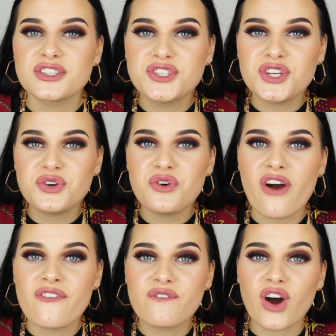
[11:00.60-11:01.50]
2
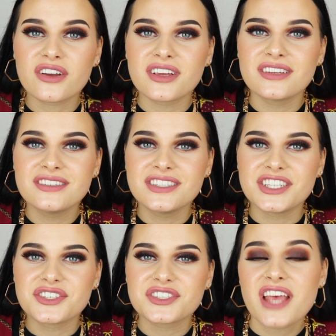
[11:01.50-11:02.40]
fucking
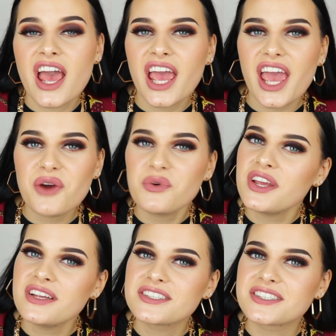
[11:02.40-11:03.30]
years,
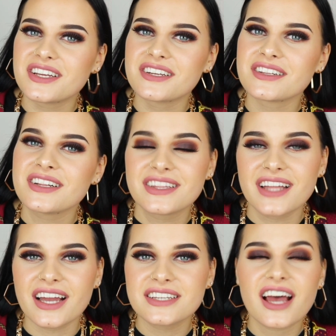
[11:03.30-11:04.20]
every single
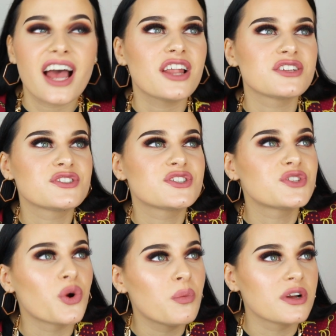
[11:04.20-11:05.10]
night, I lost
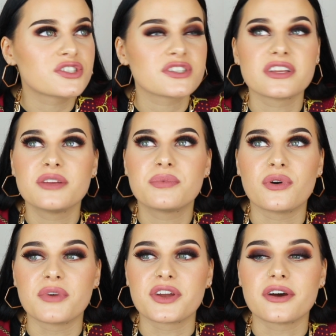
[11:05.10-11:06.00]
so much sleep, oh
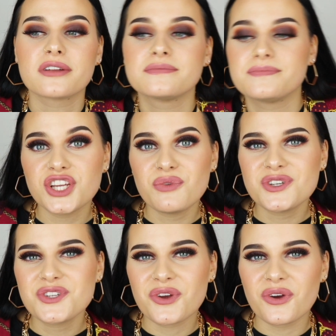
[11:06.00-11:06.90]
my god. She
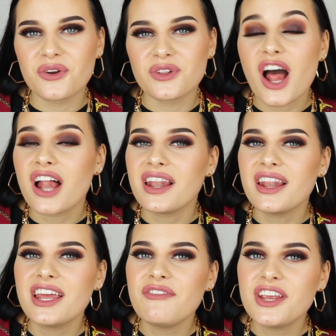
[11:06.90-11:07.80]
was a girl
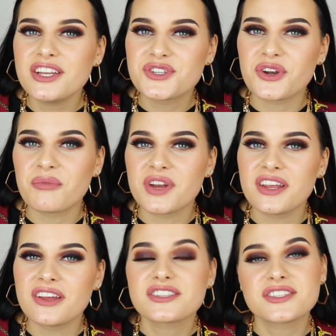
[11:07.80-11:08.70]
living in
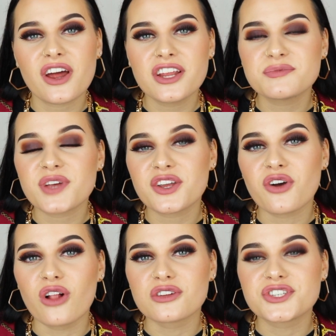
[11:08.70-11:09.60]
Germany, studying
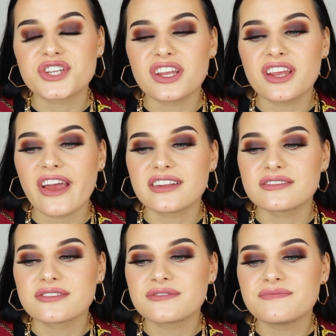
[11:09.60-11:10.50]
psychology,
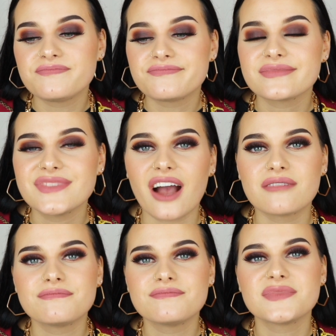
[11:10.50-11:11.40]
and yeah,
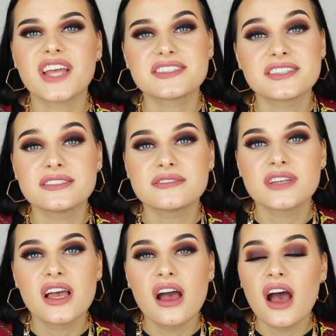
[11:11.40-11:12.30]
that's it.
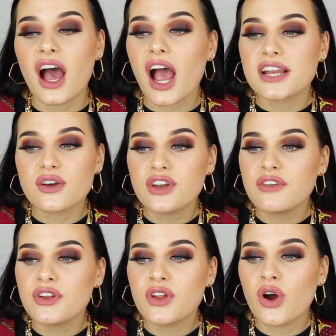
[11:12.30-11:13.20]
I don't
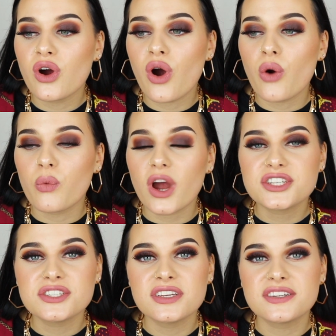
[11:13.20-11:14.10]
even know why
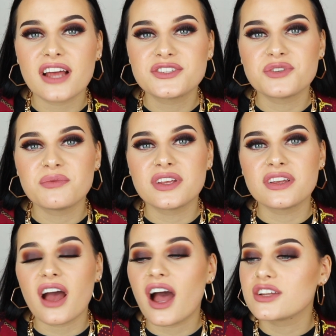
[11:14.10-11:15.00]
she did that to
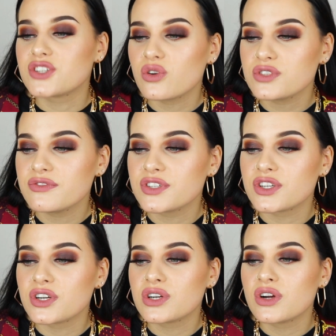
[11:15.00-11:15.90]
me. I don't even
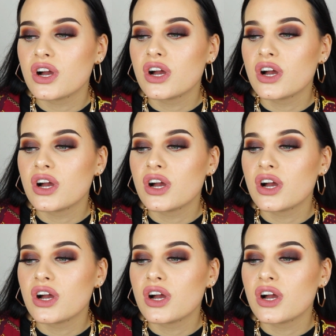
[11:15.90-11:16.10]
know